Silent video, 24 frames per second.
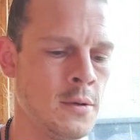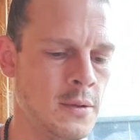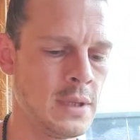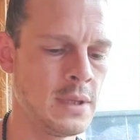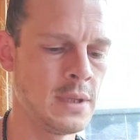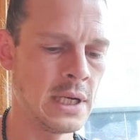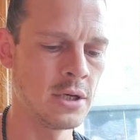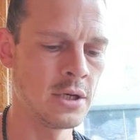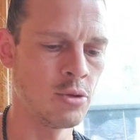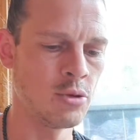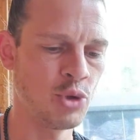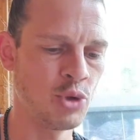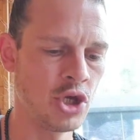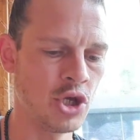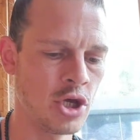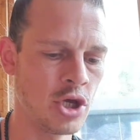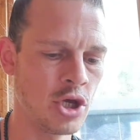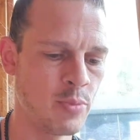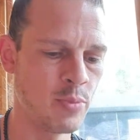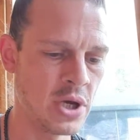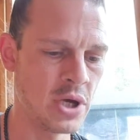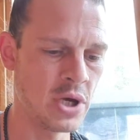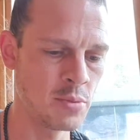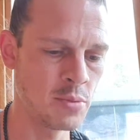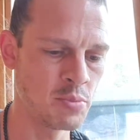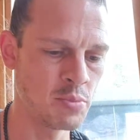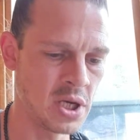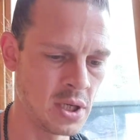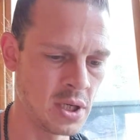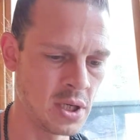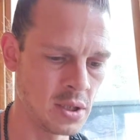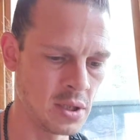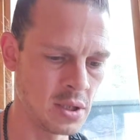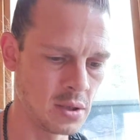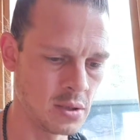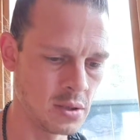That'll be a bad
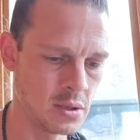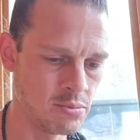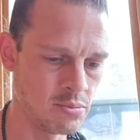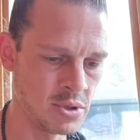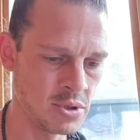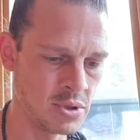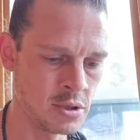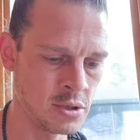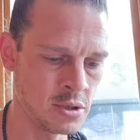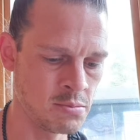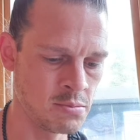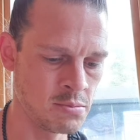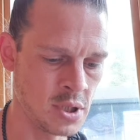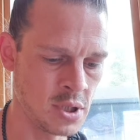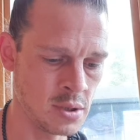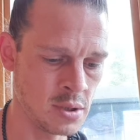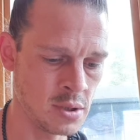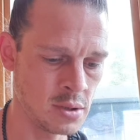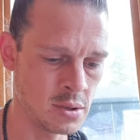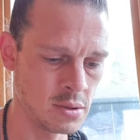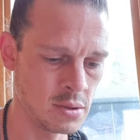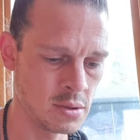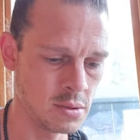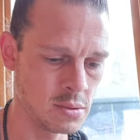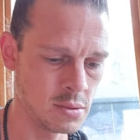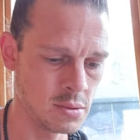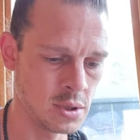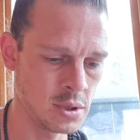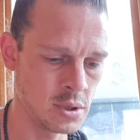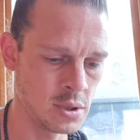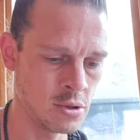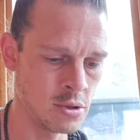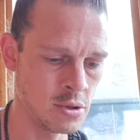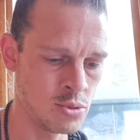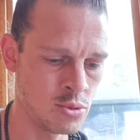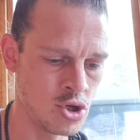back. Bad back.
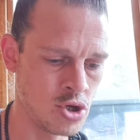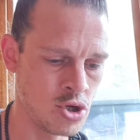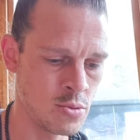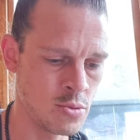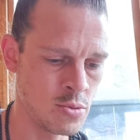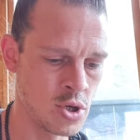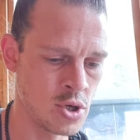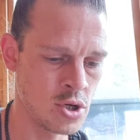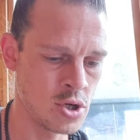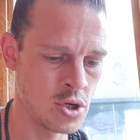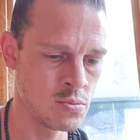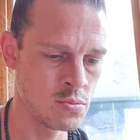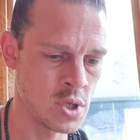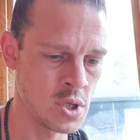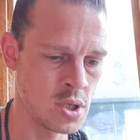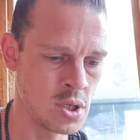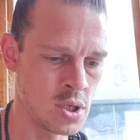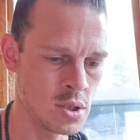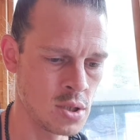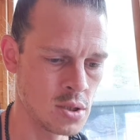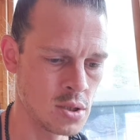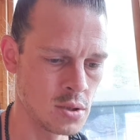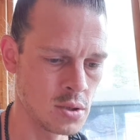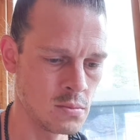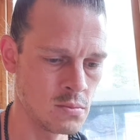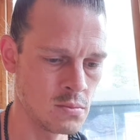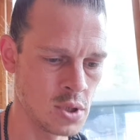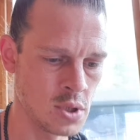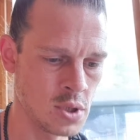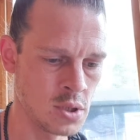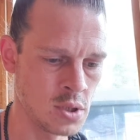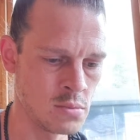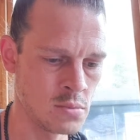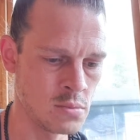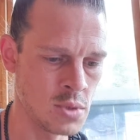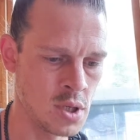That'll be a bad back.
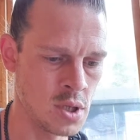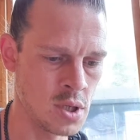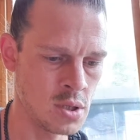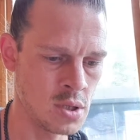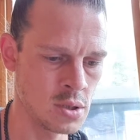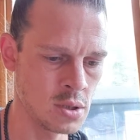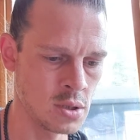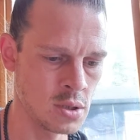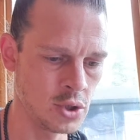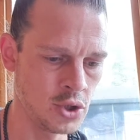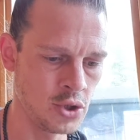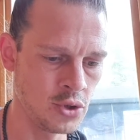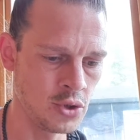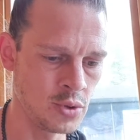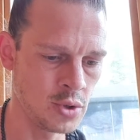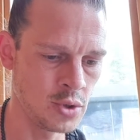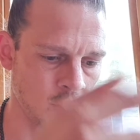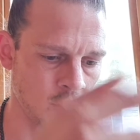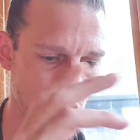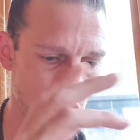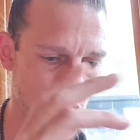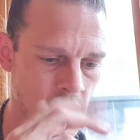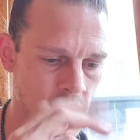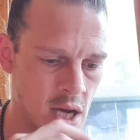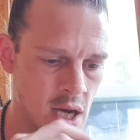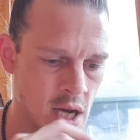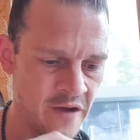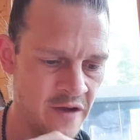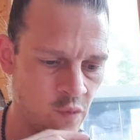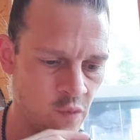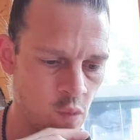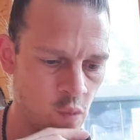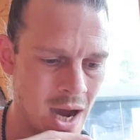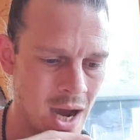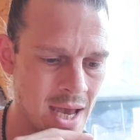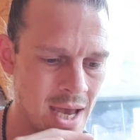Bad back. June the 29th,
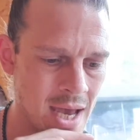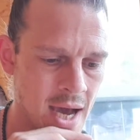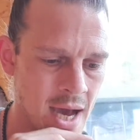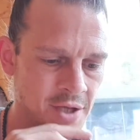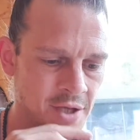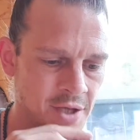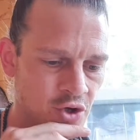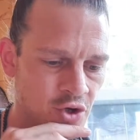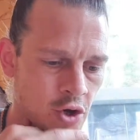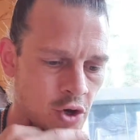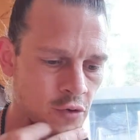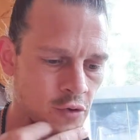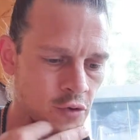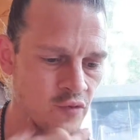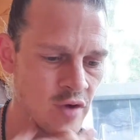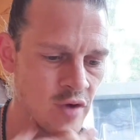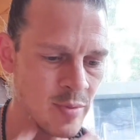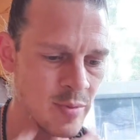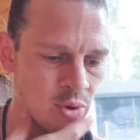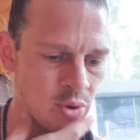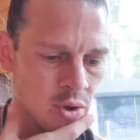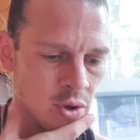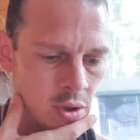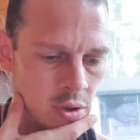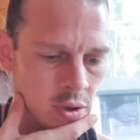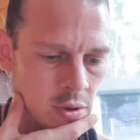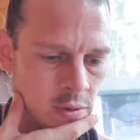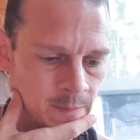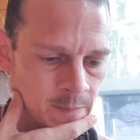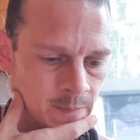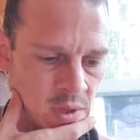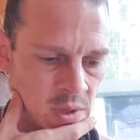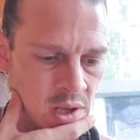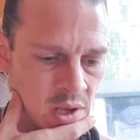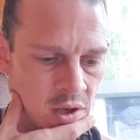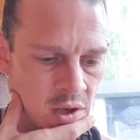why I joined Ripple.
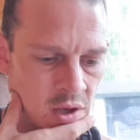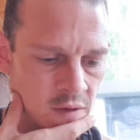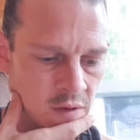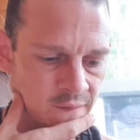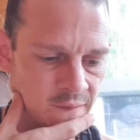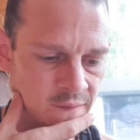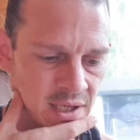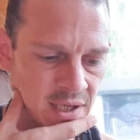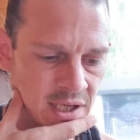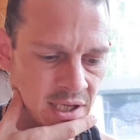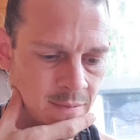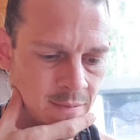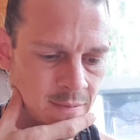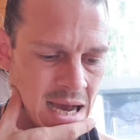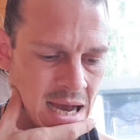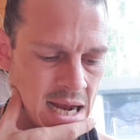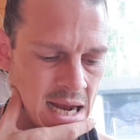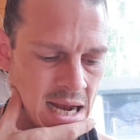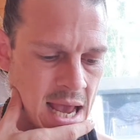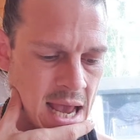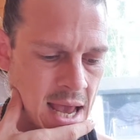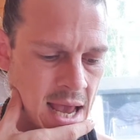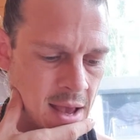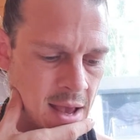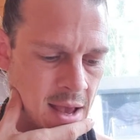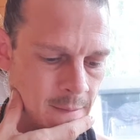Video money. Eh?